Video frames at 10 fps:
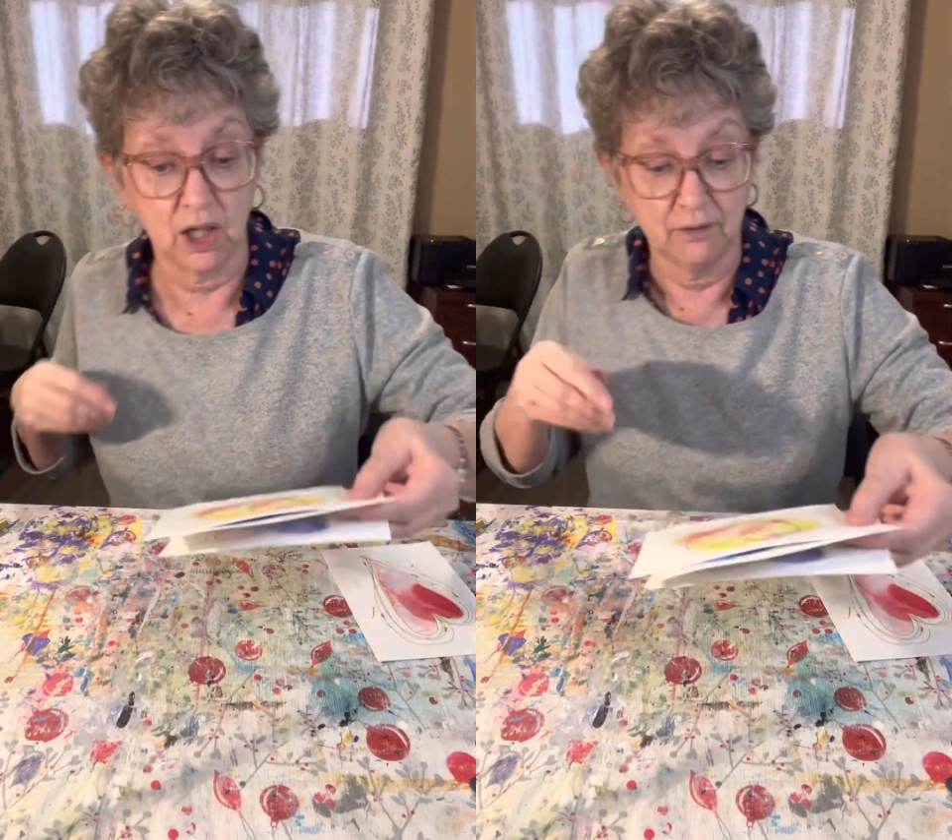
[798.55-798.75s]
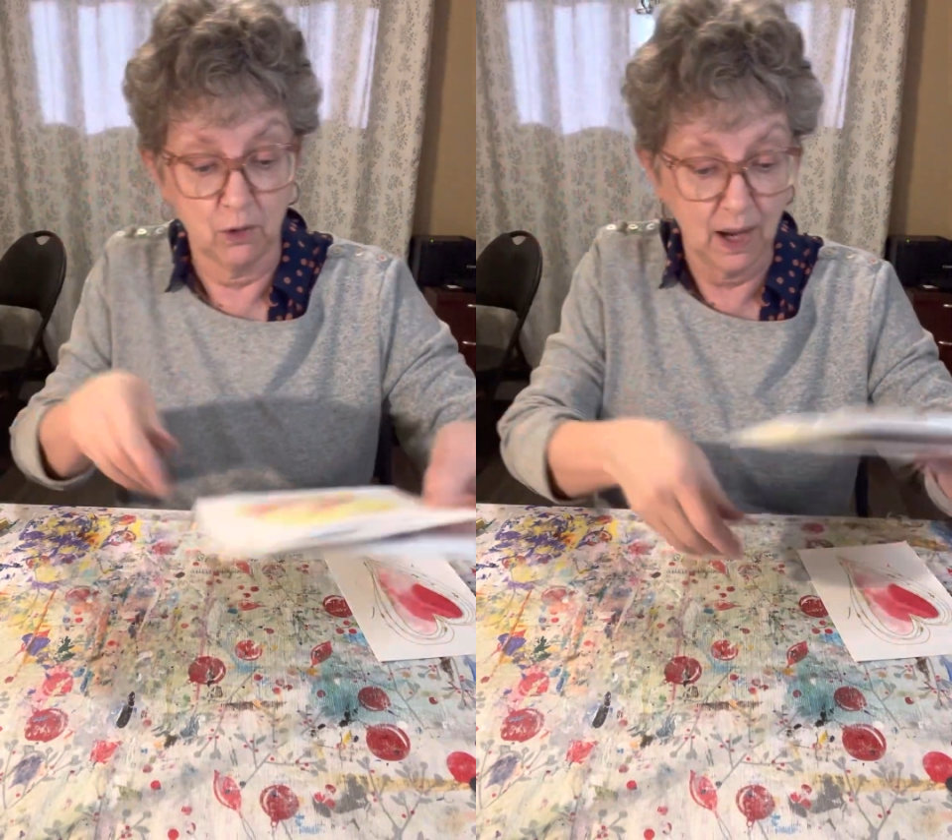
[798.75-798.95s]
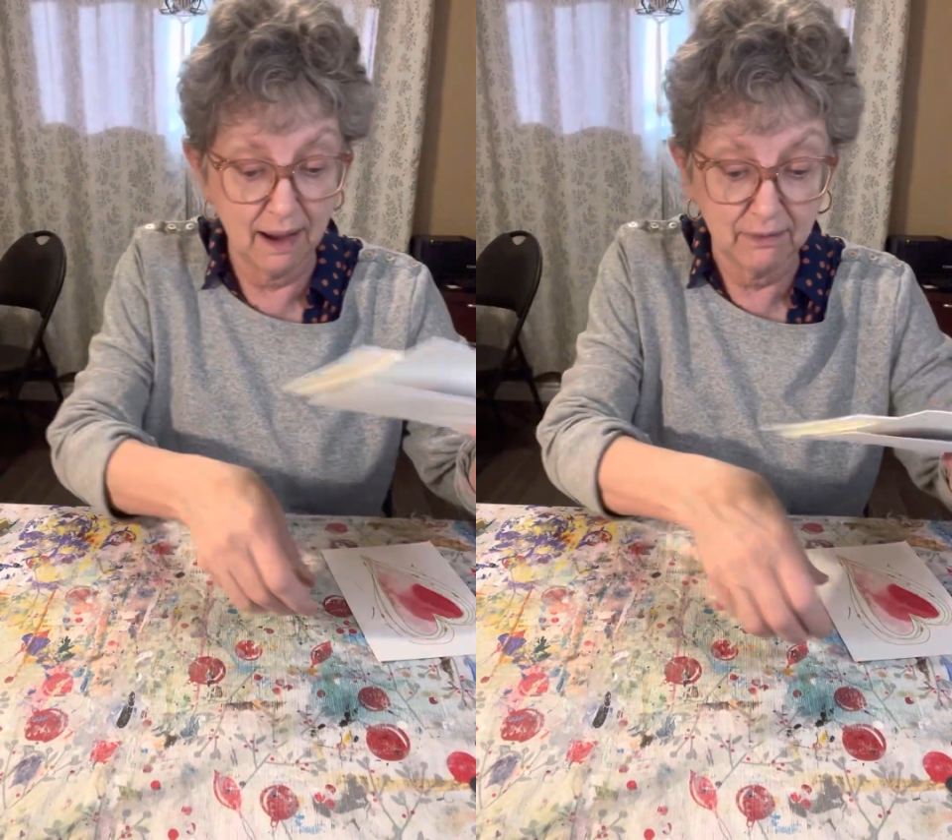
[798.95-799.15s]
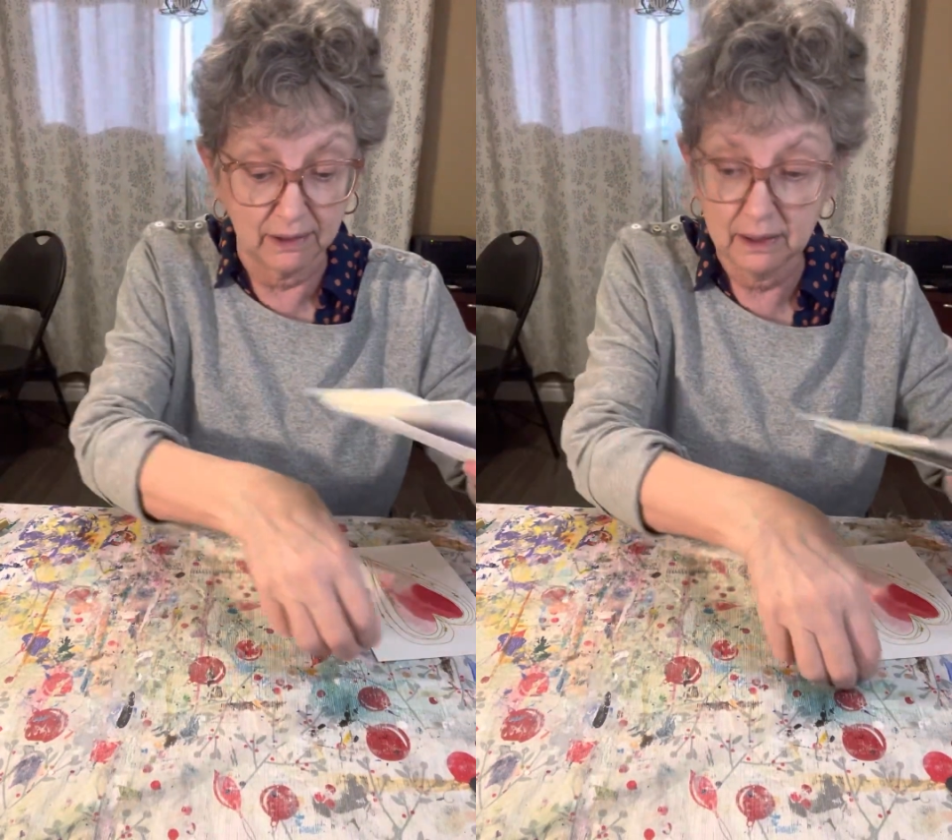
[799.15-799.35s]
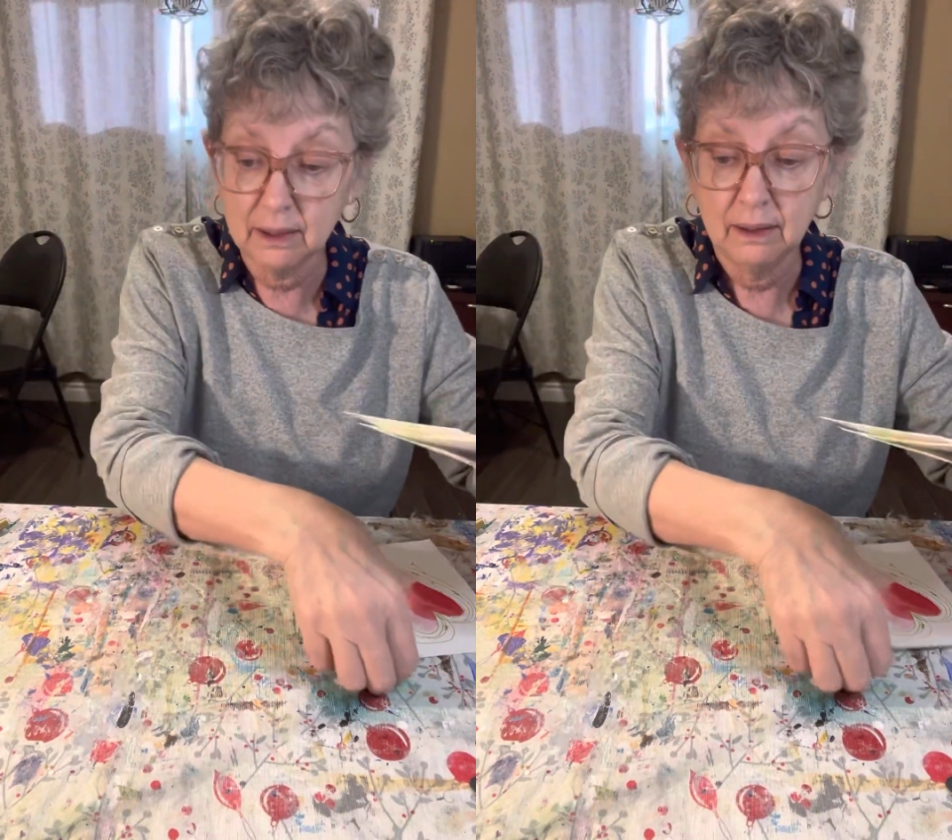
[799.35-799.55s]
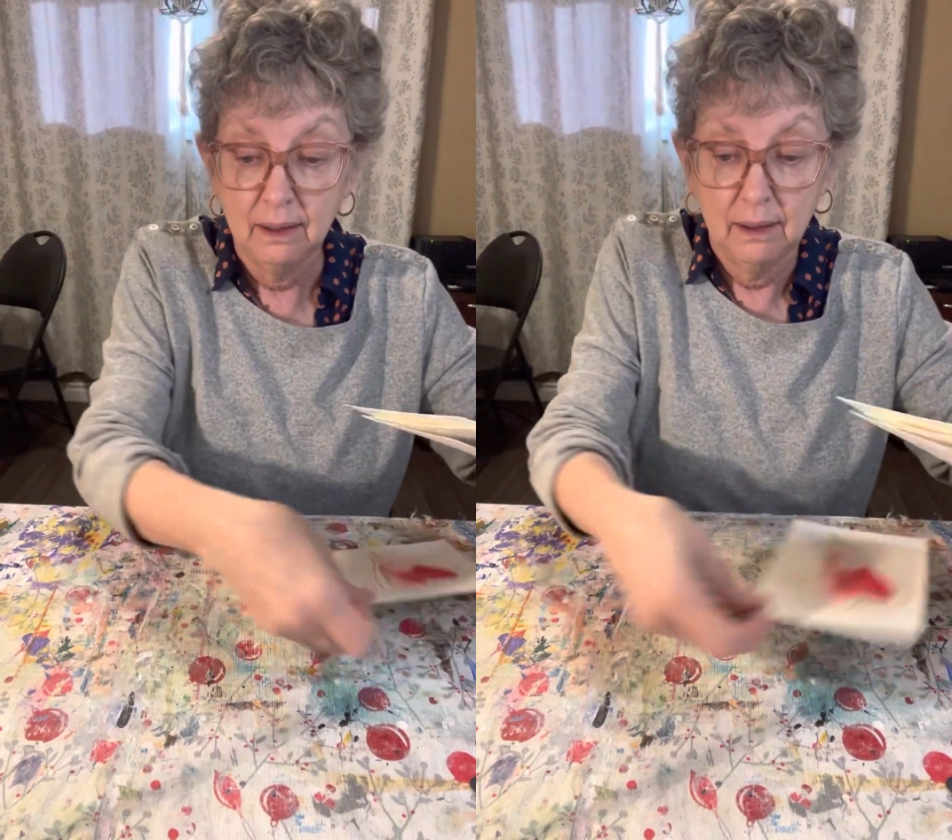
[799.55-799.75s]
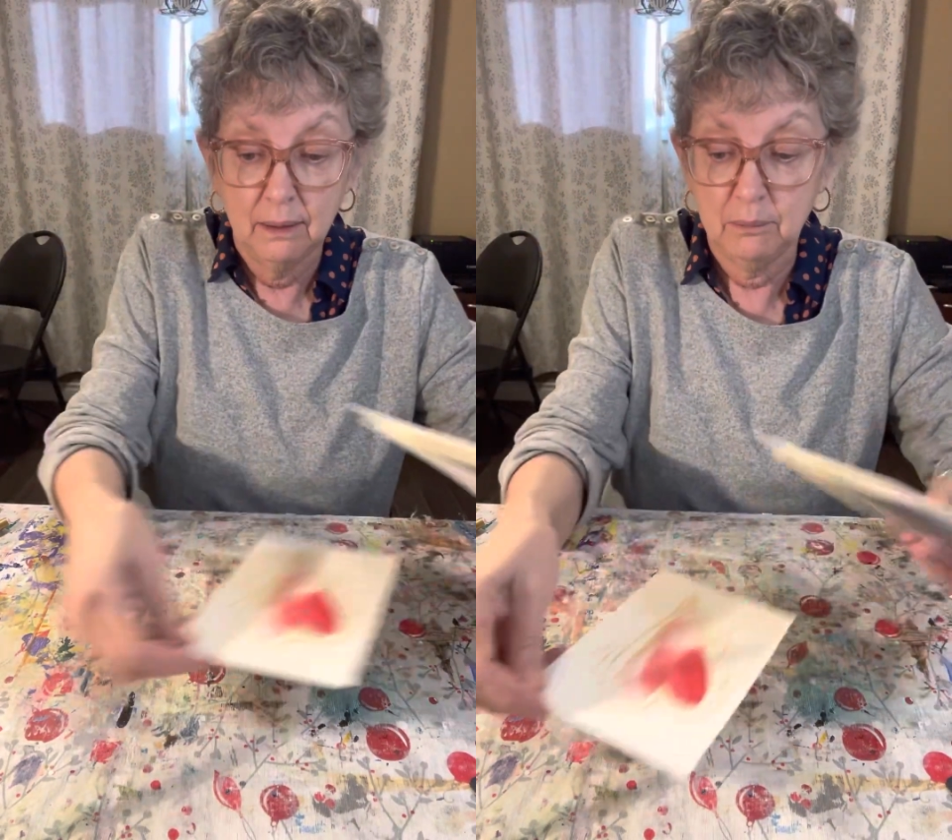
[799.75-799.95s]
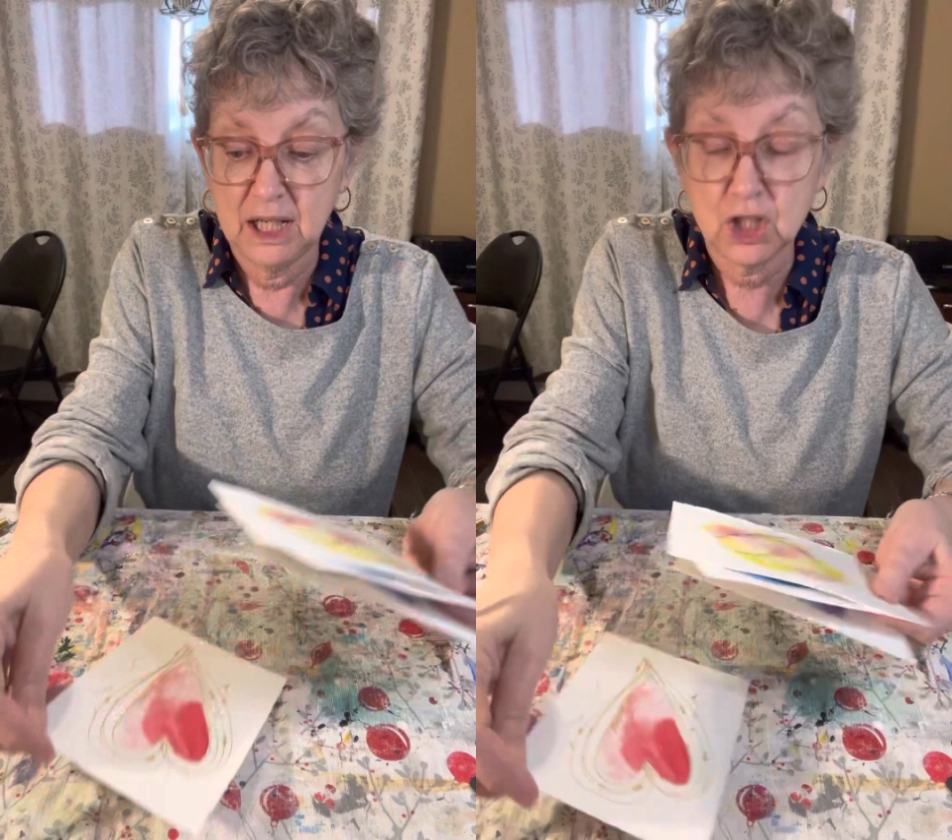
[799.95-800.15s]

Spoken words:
If you haven't, make